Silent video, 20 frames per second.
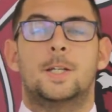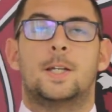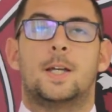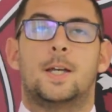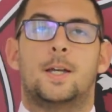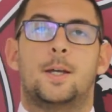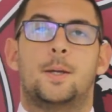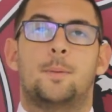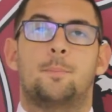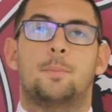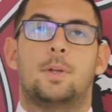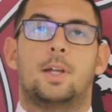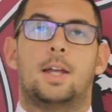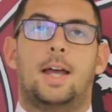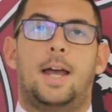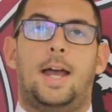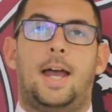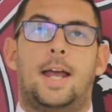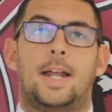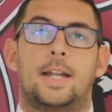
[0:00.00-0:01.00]

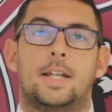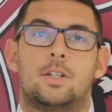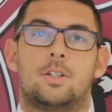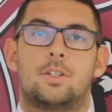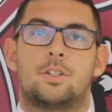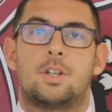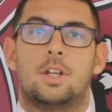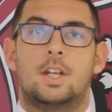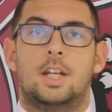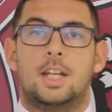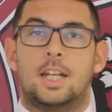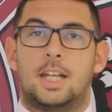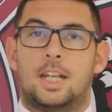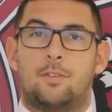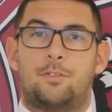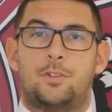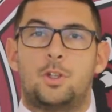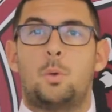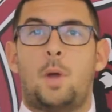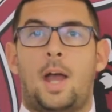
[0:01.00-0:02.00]
And
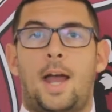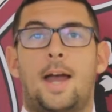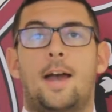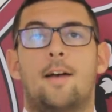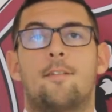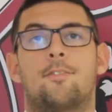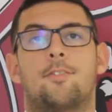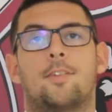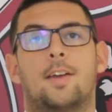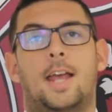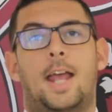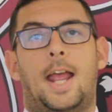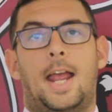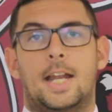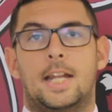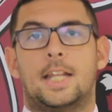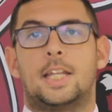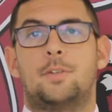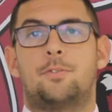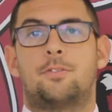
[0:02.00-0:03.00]
if you have
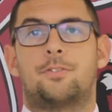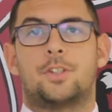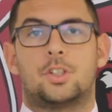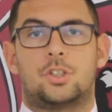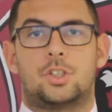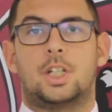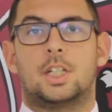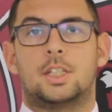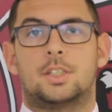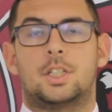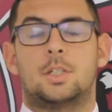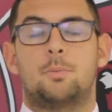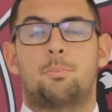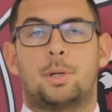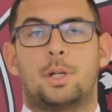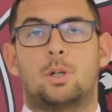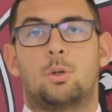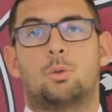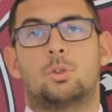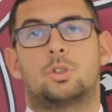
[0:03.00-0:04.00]
any facility
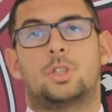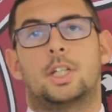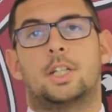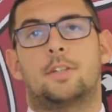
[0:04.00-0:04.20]
builds,